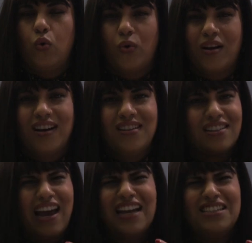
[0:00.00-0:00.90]

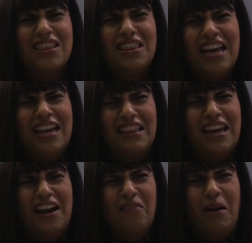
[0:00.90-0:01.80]
August. I had to think
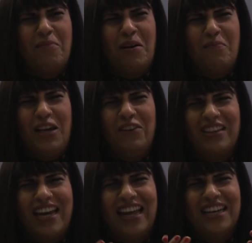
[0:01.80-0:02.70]
then about my
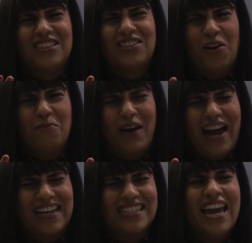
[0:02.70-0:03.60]
birthday, that's so
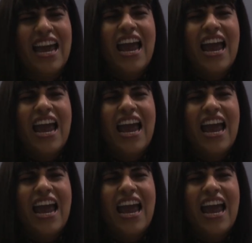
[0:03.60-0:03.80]
bad.